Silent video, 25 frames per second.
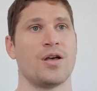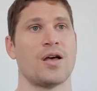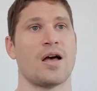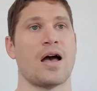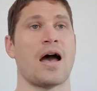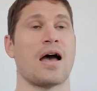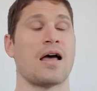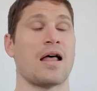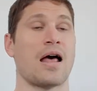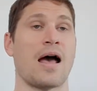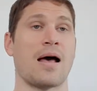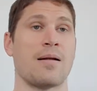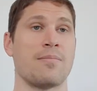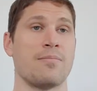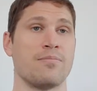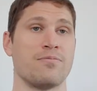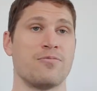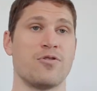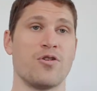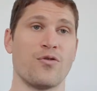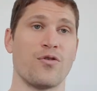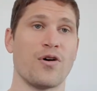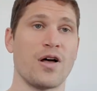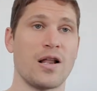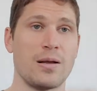
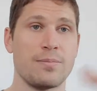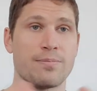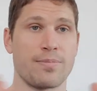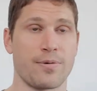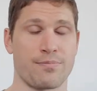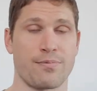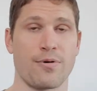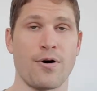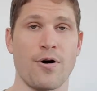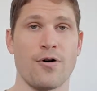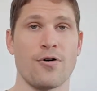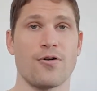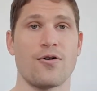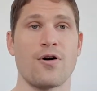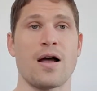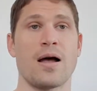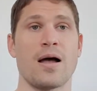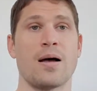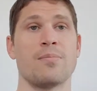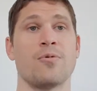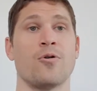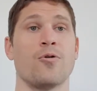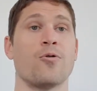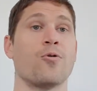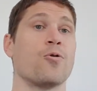and develop a
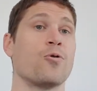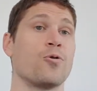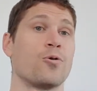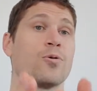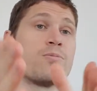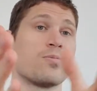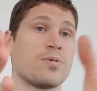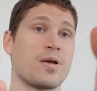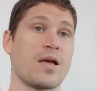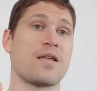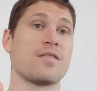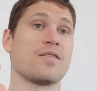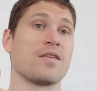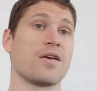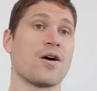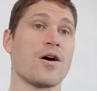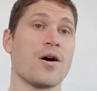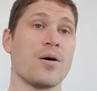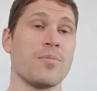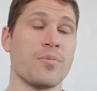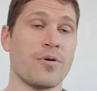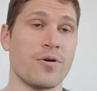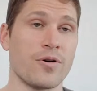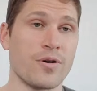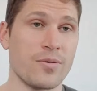program or get the
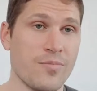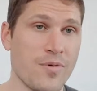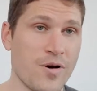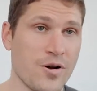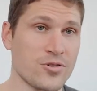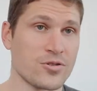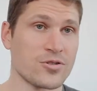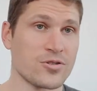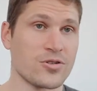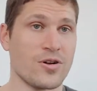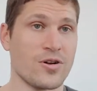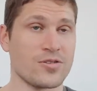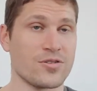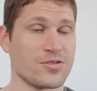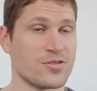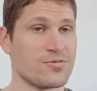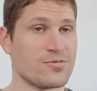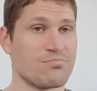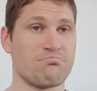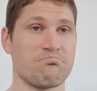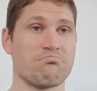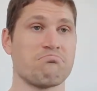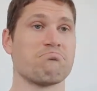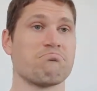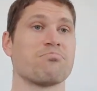Iron Body Martial Arts
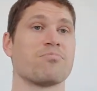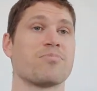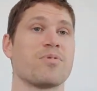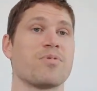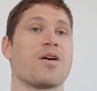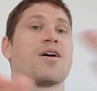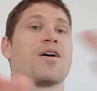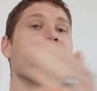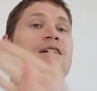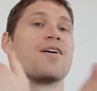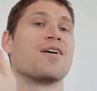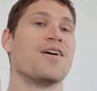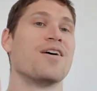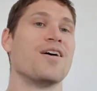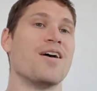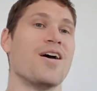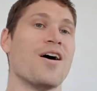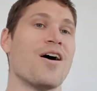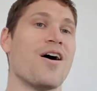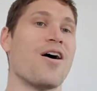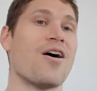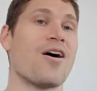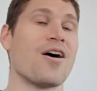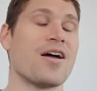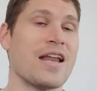
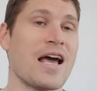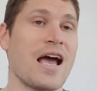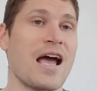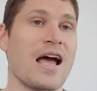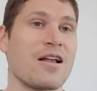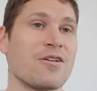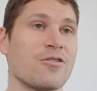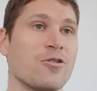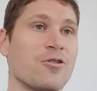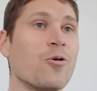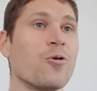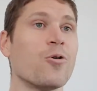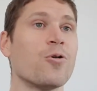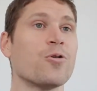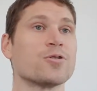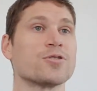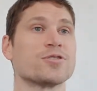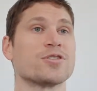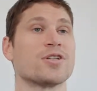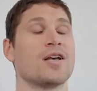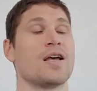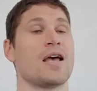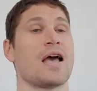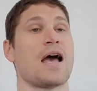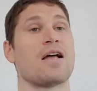Iron Hand
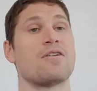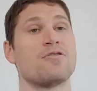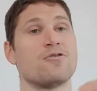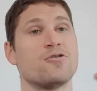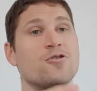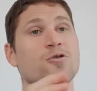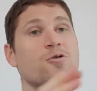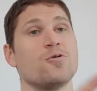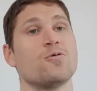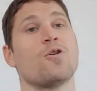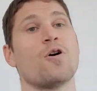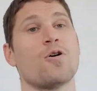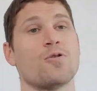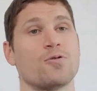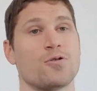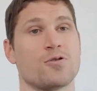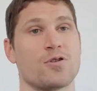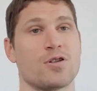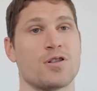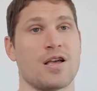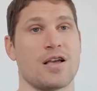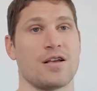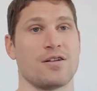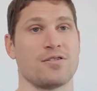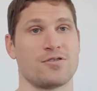course and do
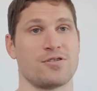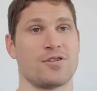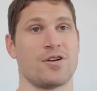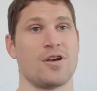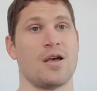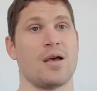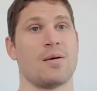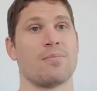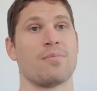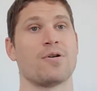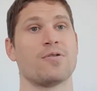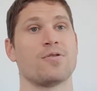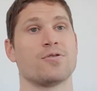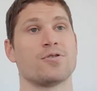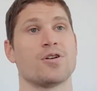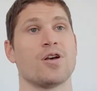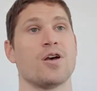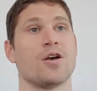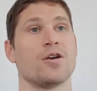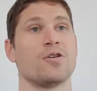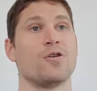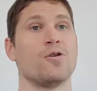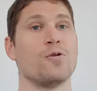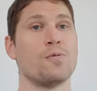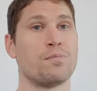those things, because
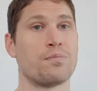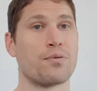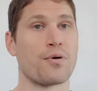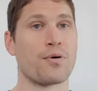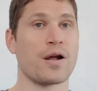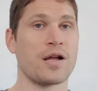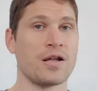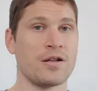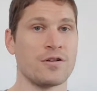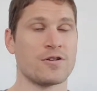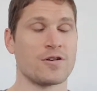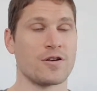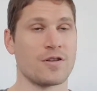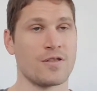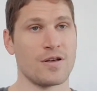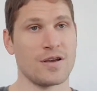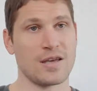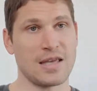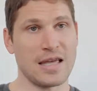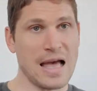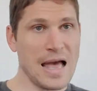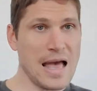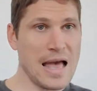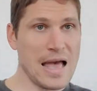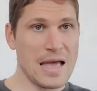you bring to the
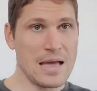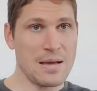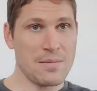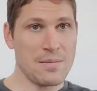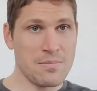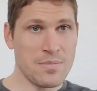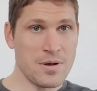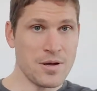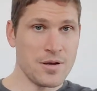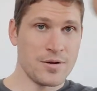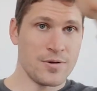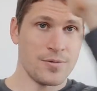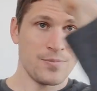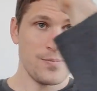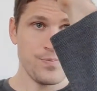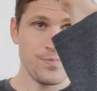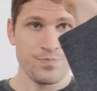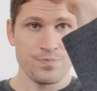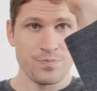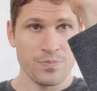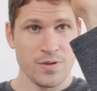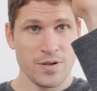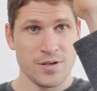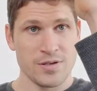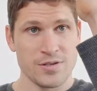game
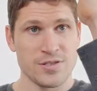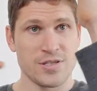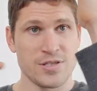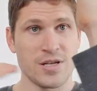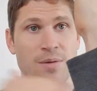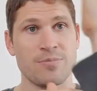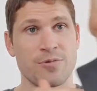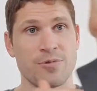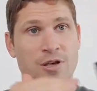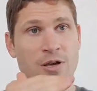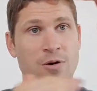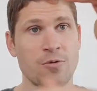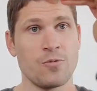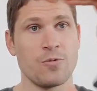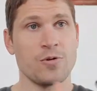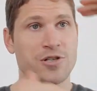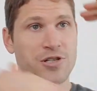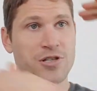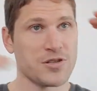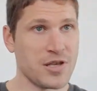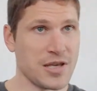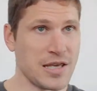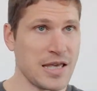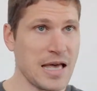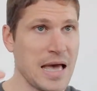something
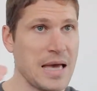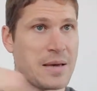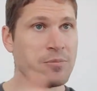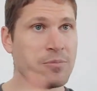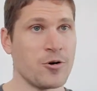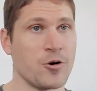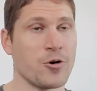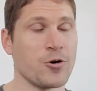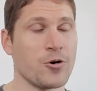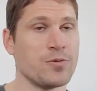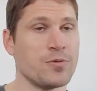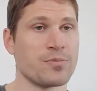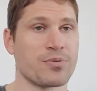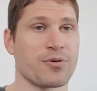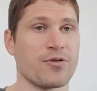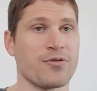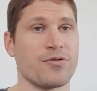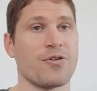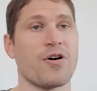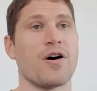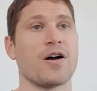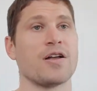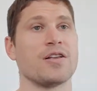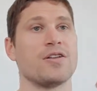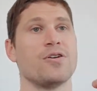which the game couldn't
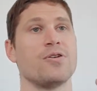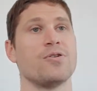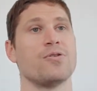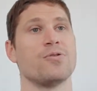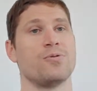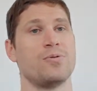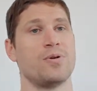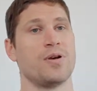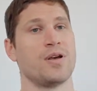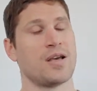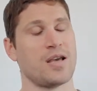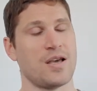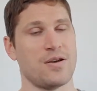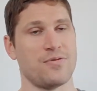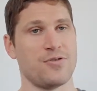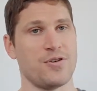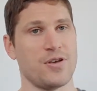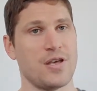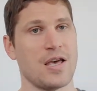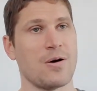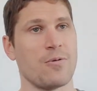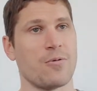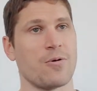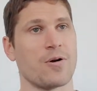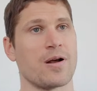provide you, if you
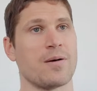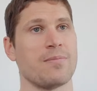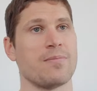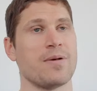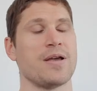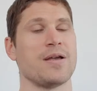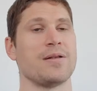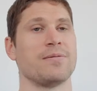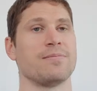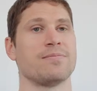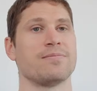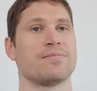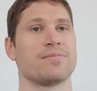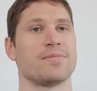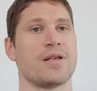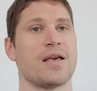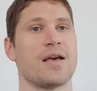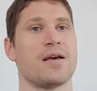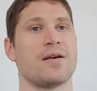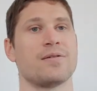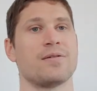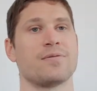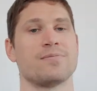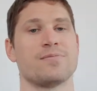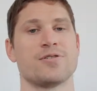get what I mean.
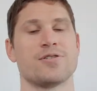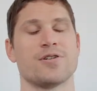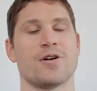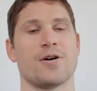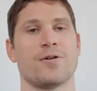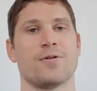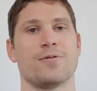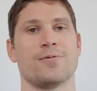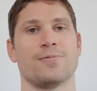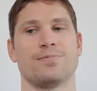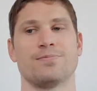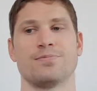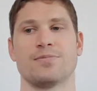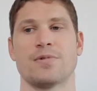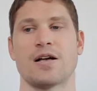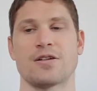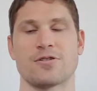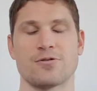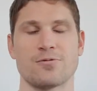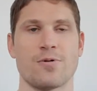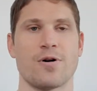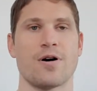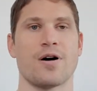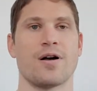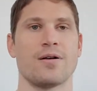Yeah, so
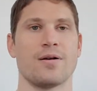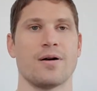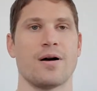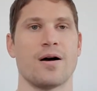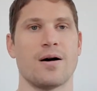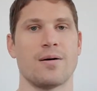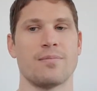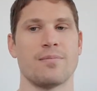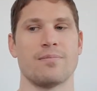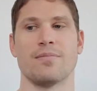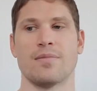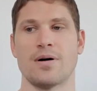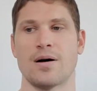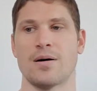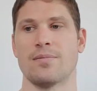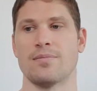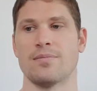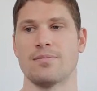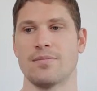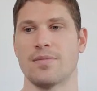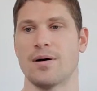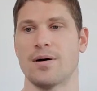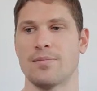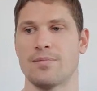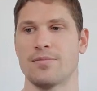that's why
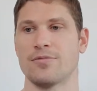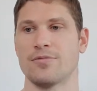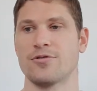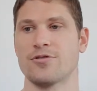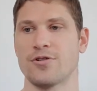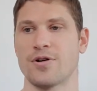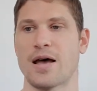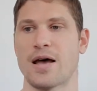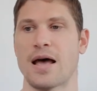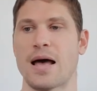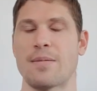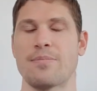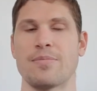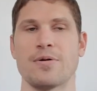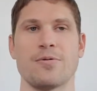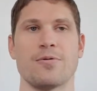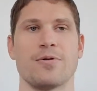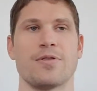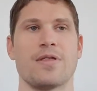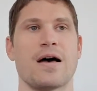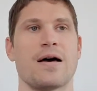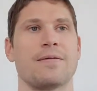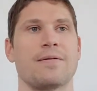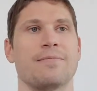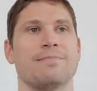I'm sort of happy
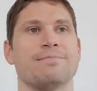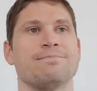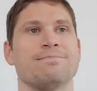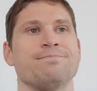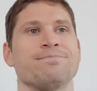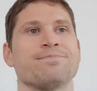with that.